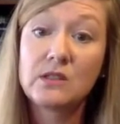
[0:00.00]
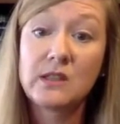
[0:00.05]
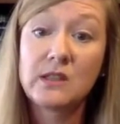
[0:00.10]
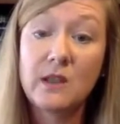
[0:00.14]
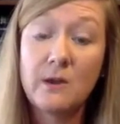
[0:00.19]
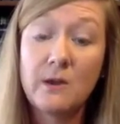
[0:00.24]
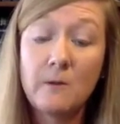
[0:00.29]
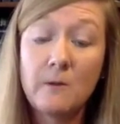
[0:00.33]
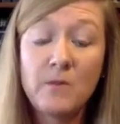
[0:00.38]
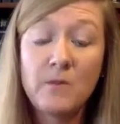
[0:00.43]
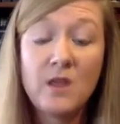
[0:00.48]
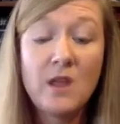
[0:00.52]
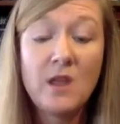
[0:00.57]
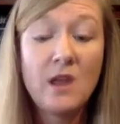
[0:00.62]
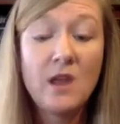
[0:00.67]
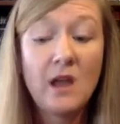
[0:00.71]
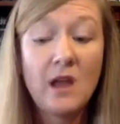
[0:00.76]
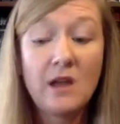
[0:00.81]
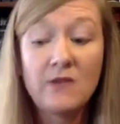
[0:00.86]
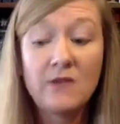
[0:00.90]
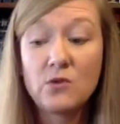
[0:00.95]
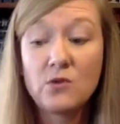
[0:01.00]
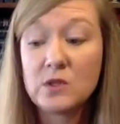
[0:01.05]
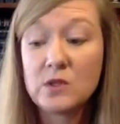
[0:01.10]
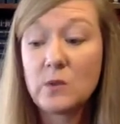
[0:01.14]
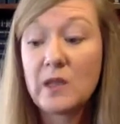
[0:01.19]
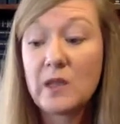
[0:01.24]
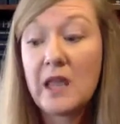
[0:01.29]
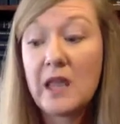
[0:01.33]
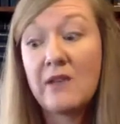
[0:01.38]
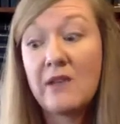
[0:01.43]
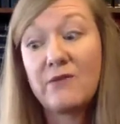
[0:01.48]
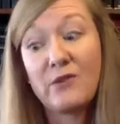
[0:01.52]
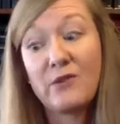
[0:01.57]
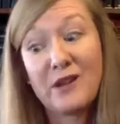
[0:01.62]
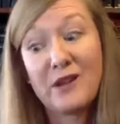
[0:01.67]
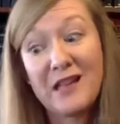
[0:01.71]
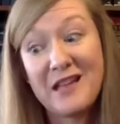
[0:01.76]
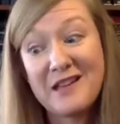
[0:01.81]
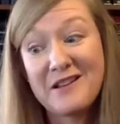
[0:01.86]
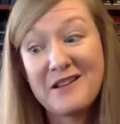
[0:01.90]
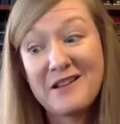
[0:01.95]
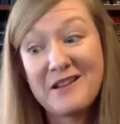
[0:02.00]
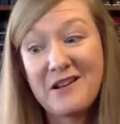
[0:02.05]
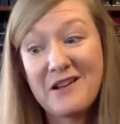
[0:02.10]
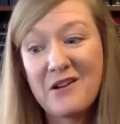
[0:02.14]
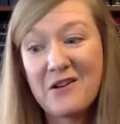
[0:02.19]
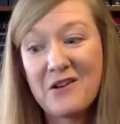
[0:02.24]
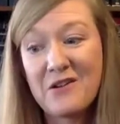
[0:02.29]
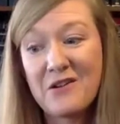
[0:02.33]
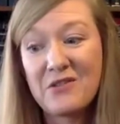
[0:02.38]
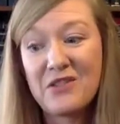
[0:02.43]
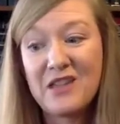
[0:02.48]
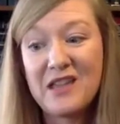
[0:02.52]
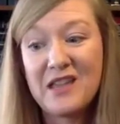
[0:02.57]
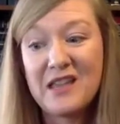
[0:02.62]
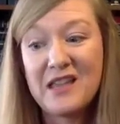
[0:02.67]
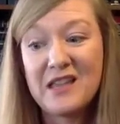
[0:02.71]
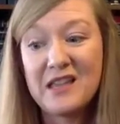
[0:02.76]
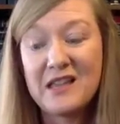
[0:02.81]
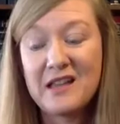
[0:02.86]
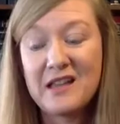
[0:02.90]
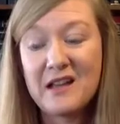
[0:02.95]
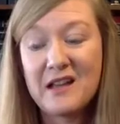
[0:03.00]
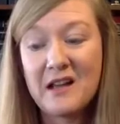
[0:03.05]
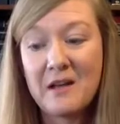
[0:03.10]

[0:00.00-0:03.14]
So, and of course, we can't forget all the